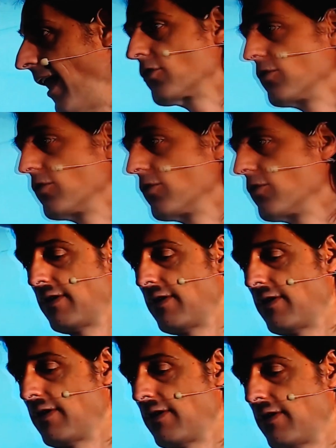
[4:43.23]
to
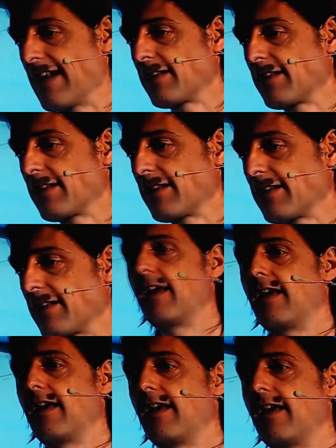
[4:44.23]
enter the
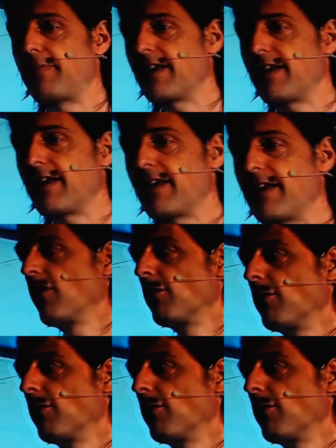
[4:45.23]
entire picture from a